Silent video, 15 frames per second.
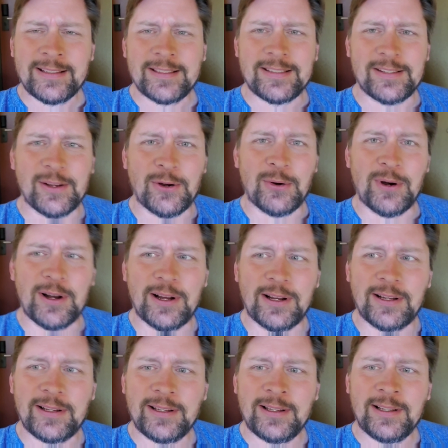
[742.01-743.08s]

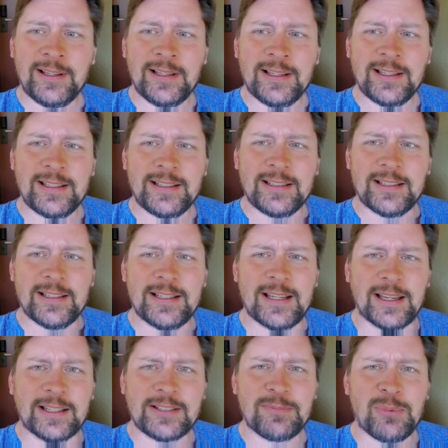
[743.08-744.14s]
So,
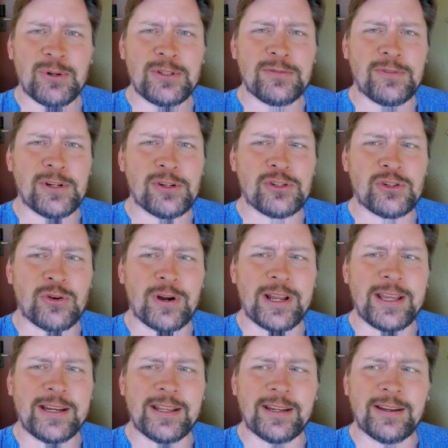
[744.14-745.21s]
yeah, it's a pretty severe
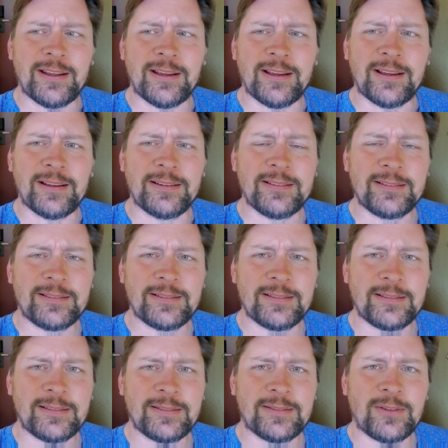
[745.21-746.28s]
strain, and
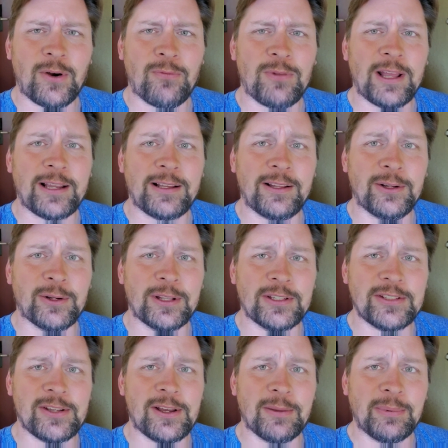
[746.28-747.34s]
hopefully I can clear
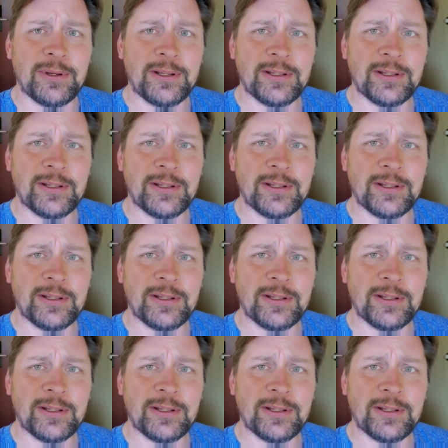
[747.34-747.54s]
this up.